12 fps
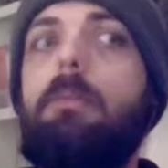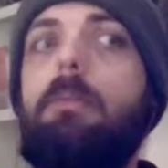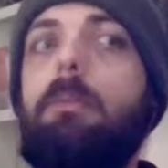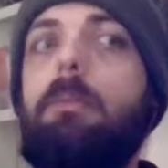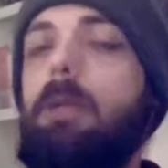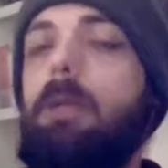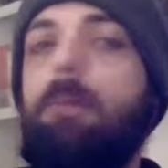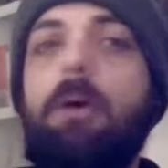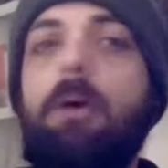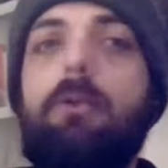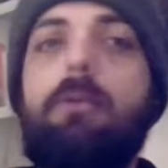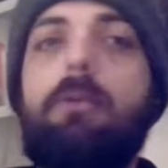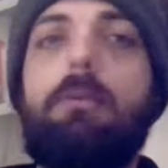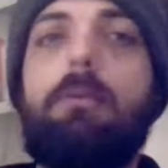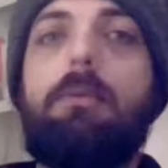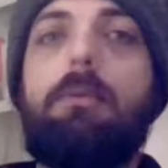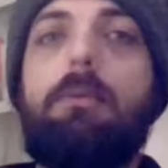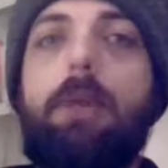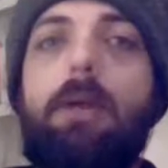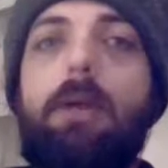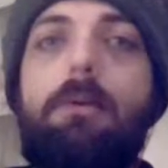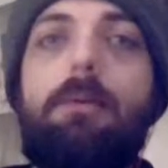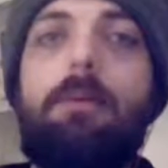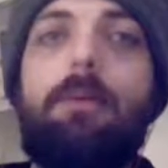beat Punk's
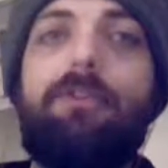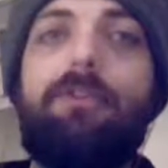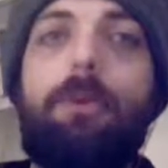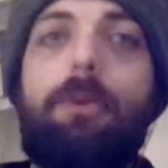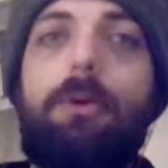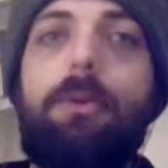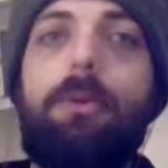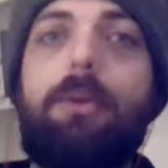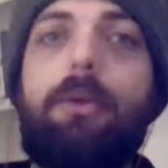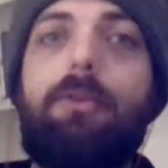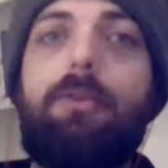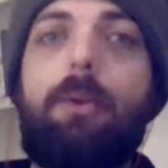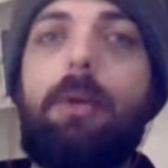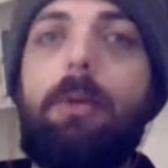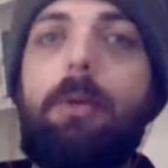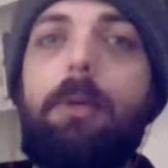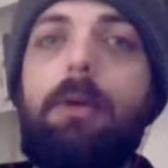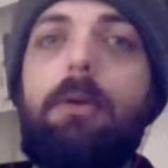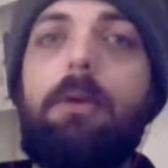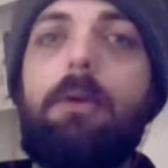reign, the 434-day reign.